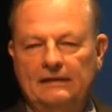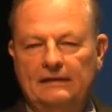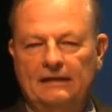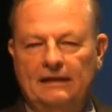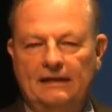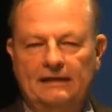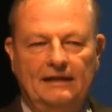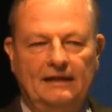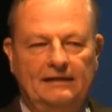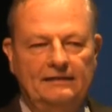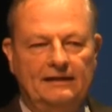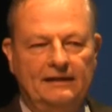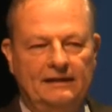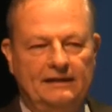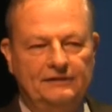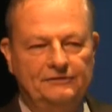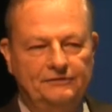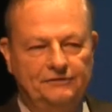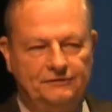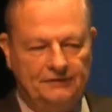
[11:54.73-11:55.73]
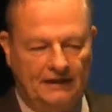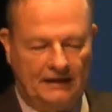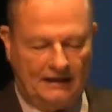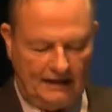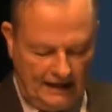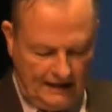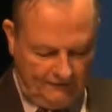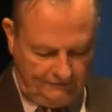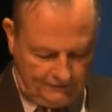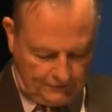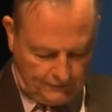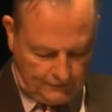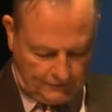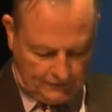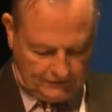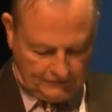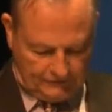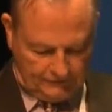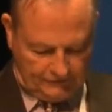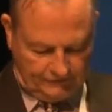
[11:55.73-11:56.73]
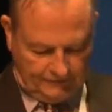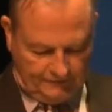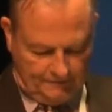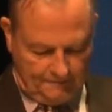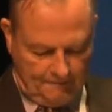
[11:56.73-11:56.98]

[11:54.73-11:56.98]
and then getting sick afterwards.